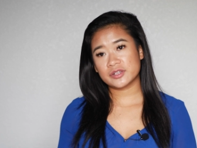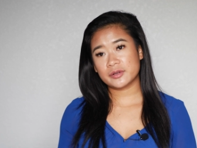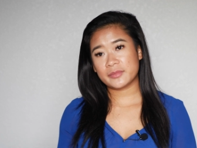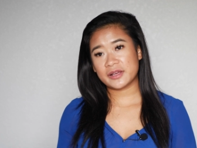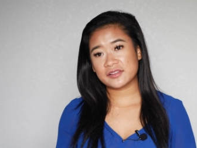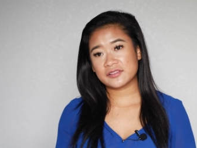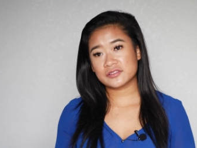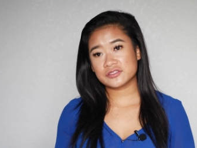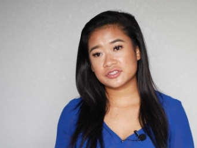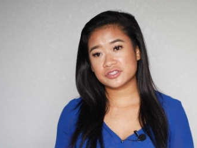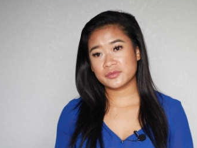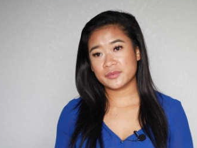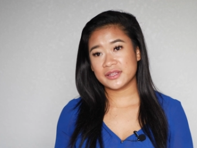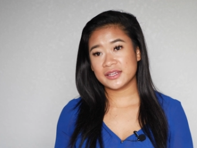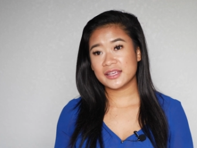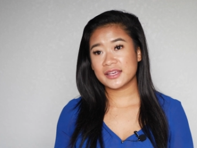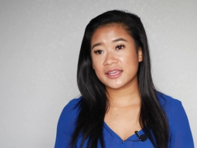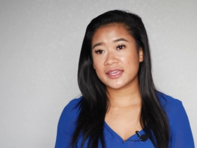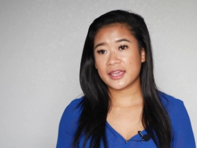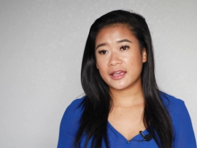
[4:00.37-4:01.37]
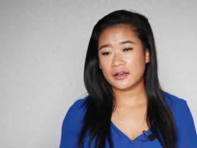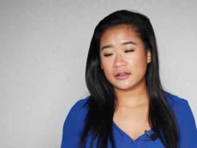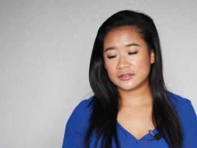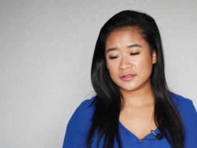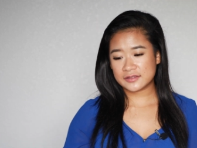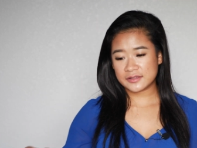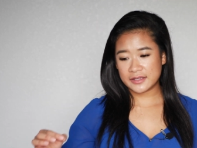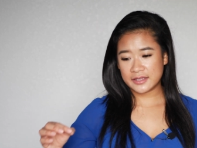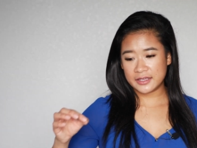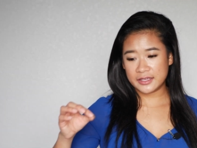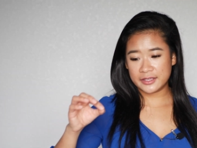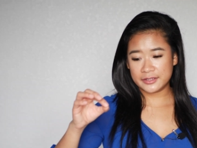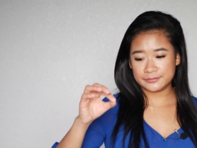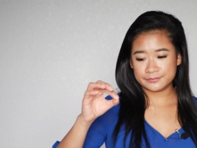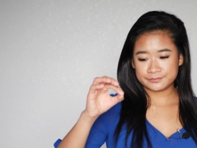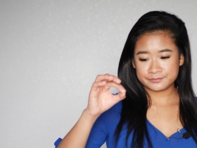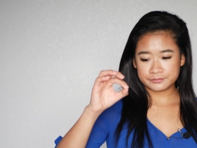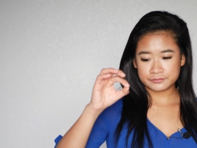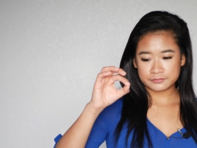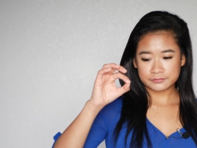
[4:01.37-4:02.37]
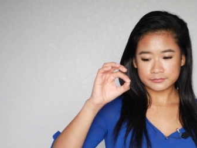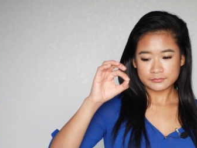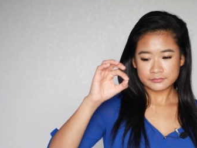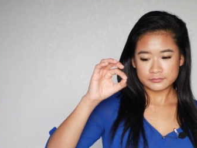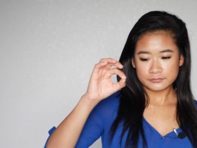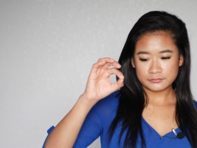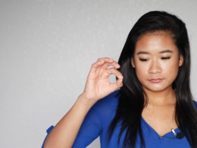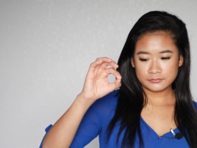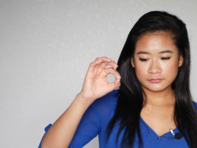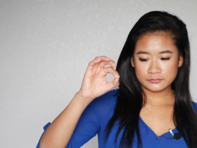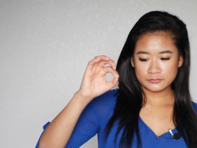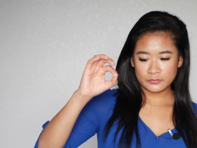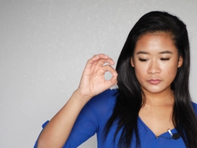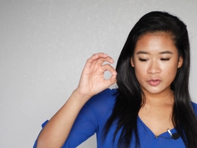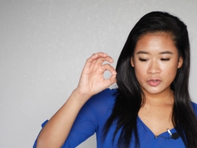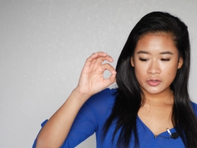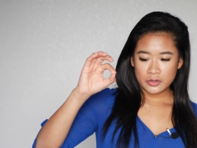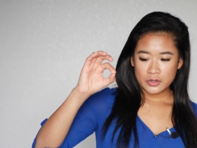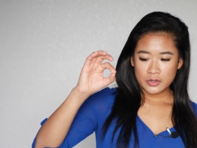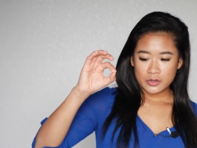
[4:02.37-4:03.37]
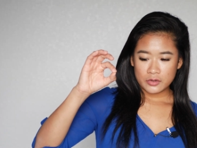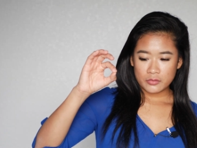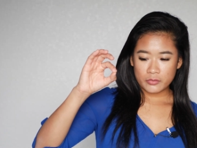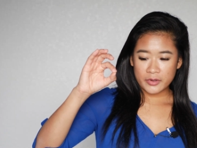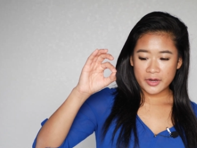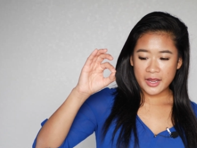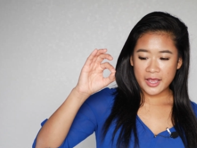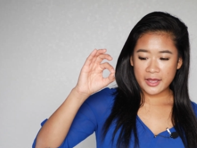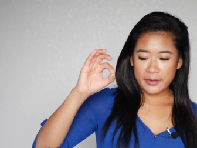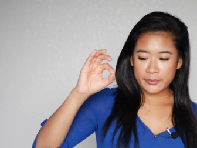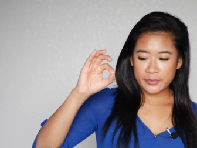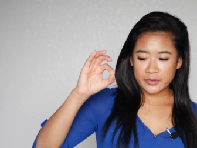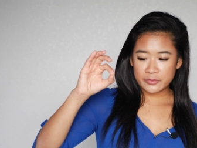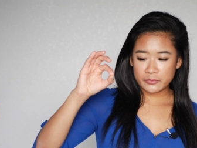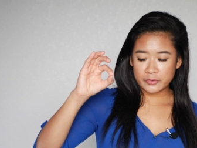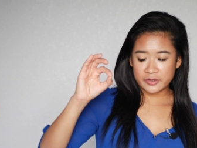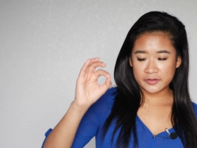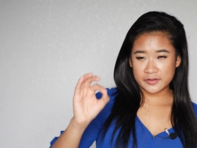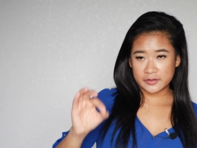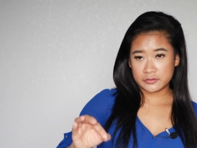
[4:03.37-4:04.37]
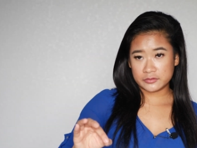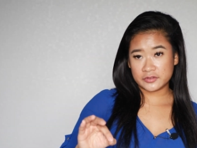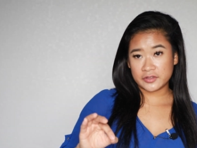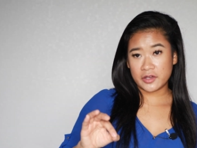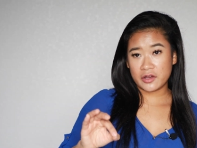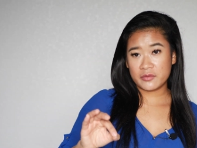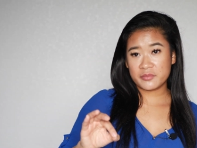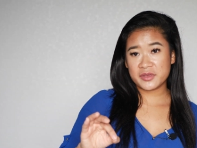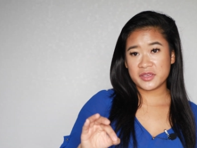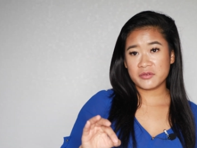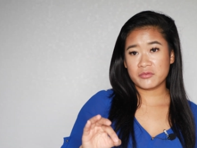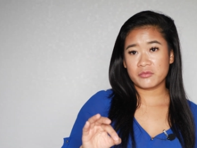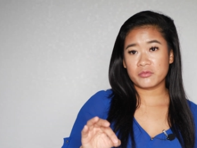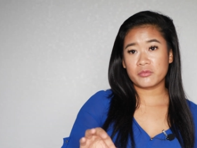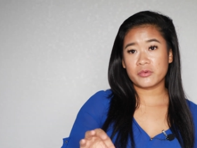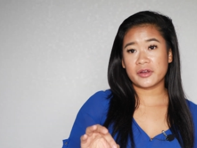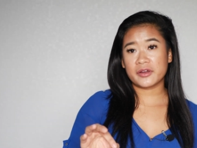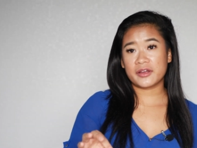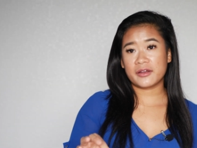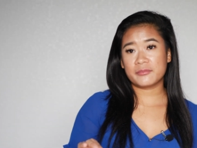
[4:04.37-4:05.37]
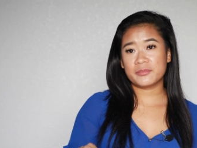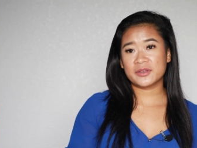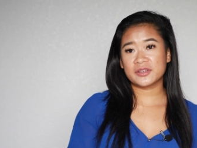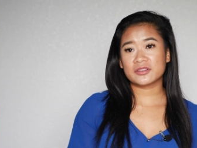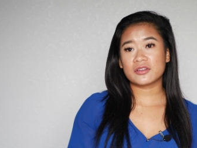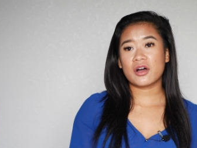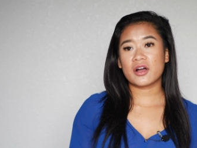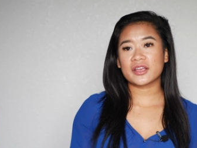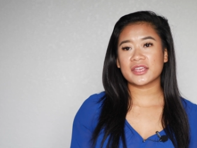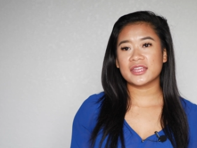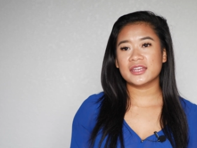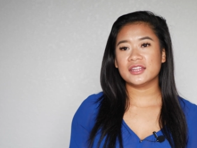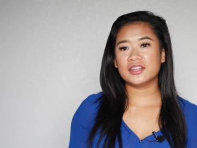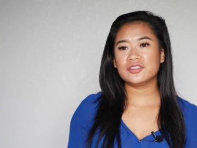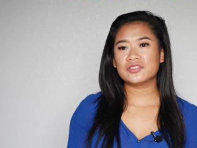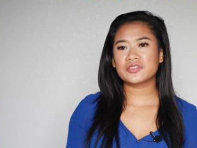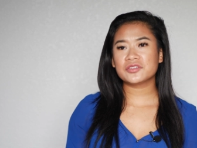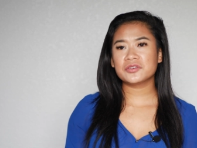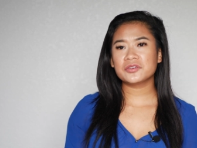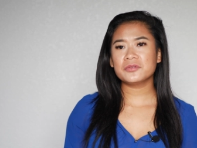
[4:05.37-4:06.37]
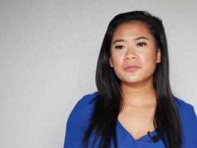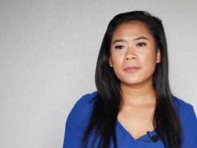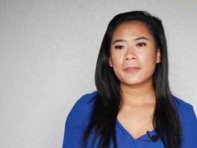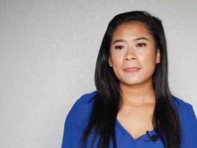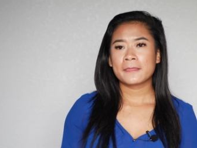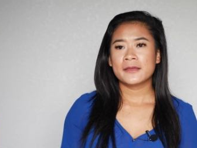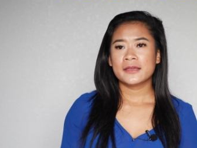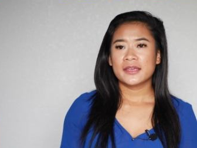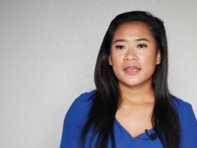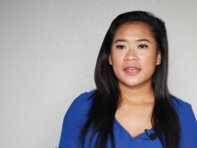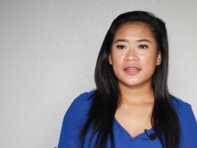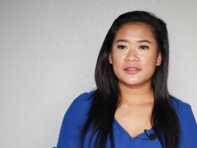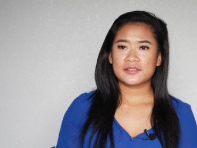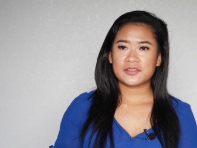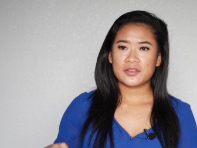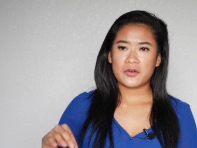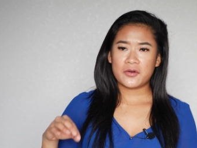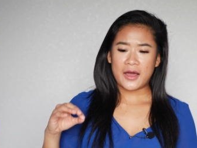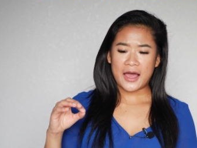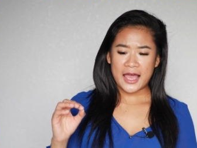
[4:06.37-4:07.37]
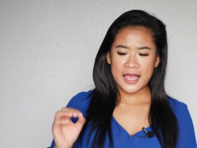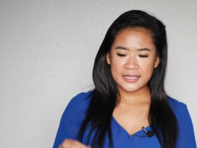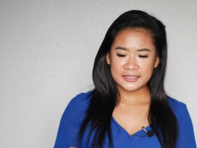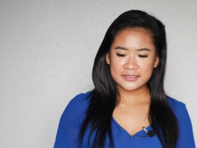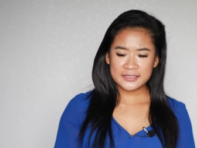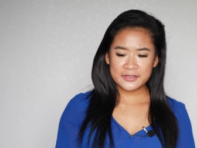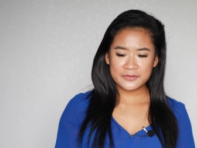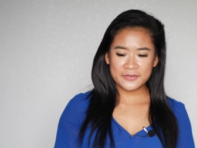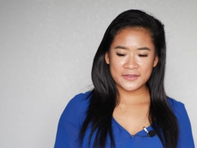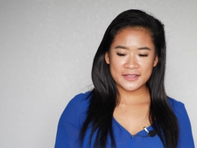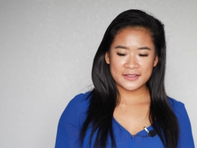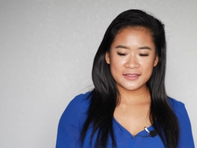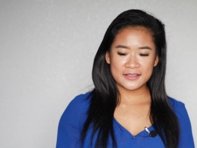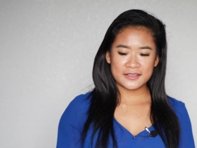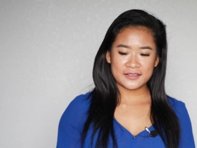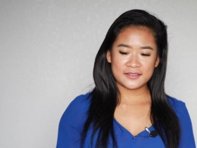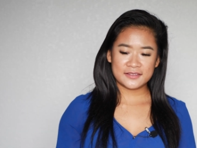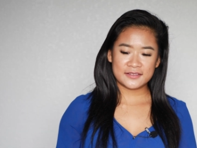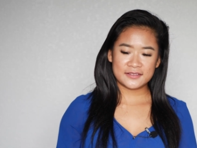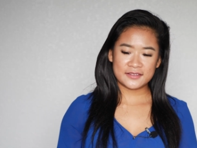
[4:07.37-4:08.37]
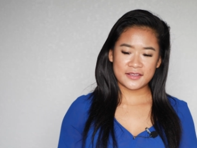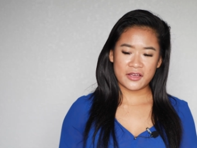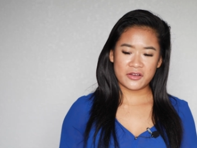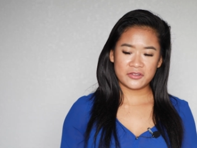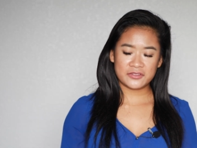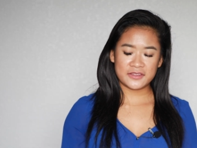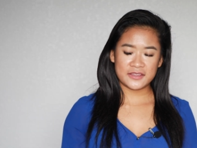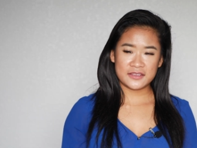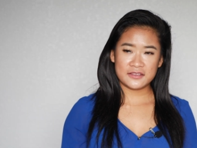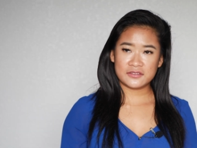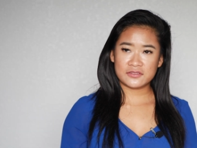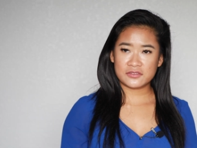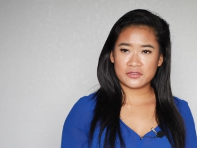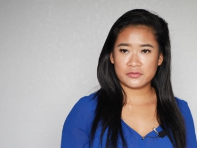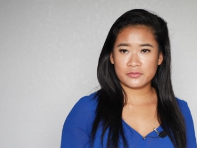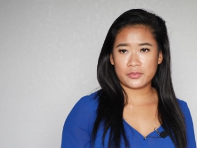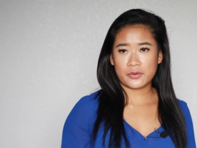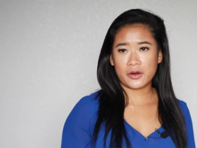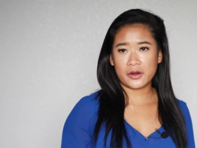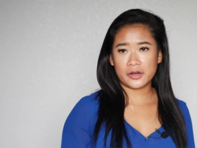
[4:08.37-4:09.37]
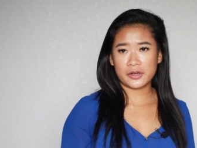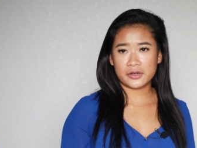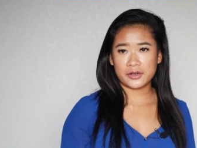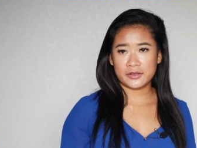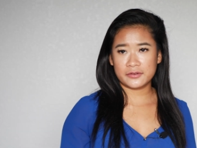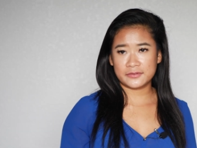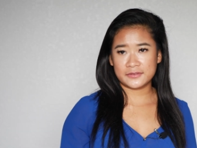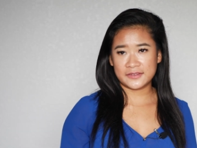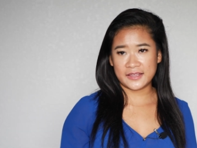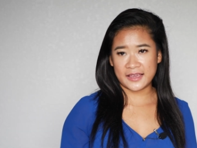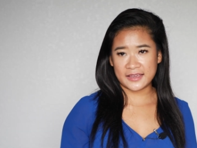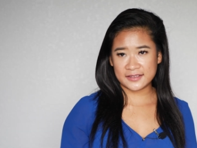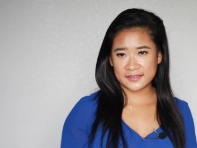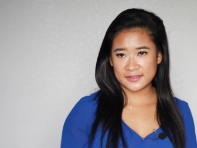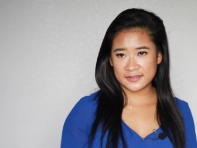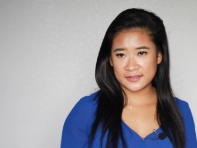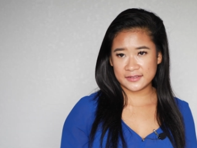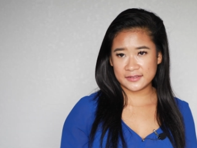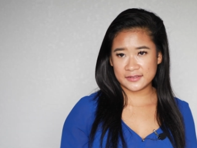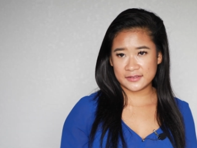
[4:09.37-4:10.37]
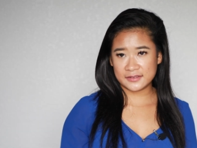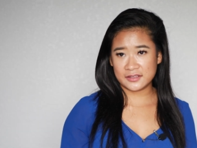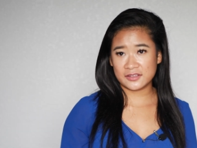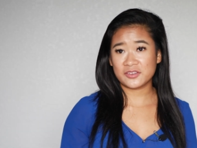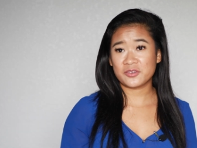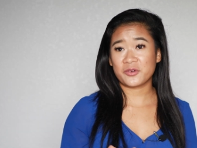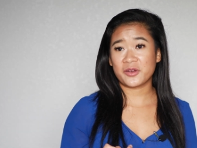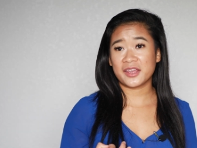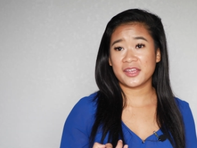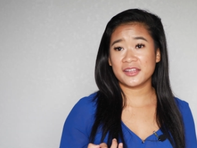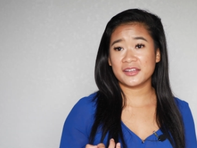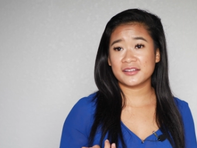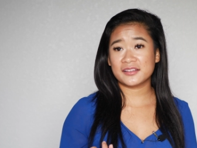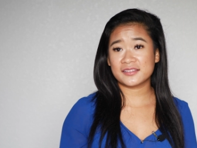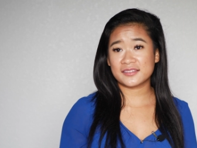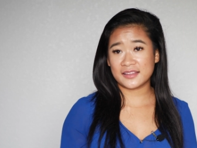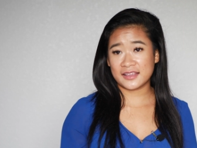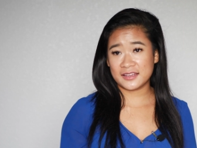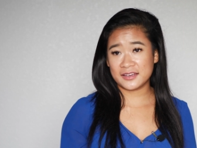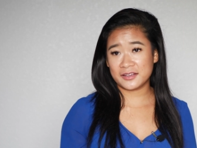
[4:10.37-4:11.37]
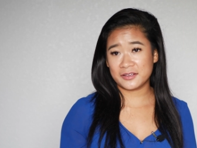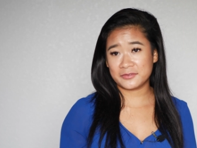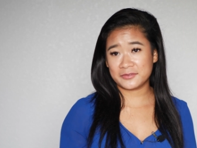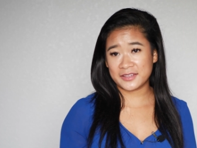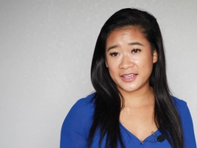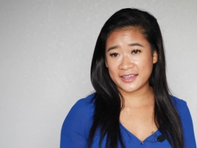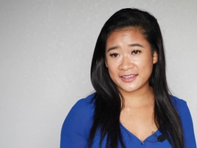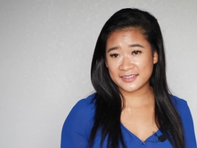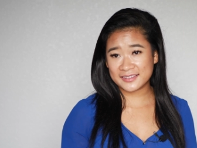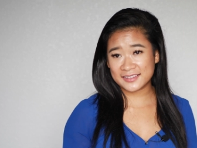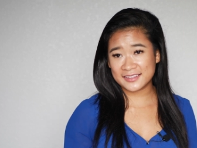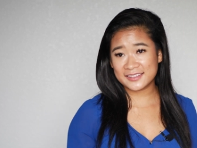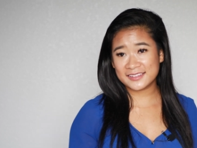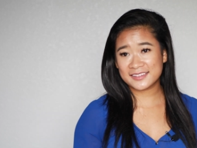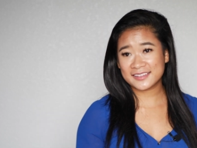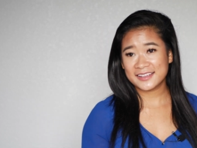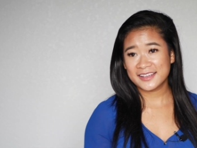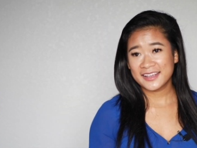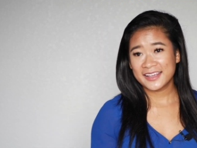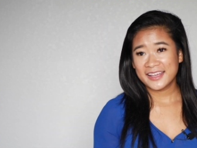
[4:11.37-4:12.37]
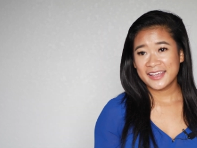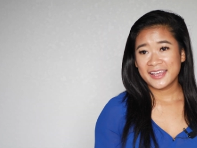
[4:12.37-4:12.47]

one of my social media accounts, and what happened was it will tell me where I've been logging into. And so I live in the southeastern part of Texas, the great state of Texas.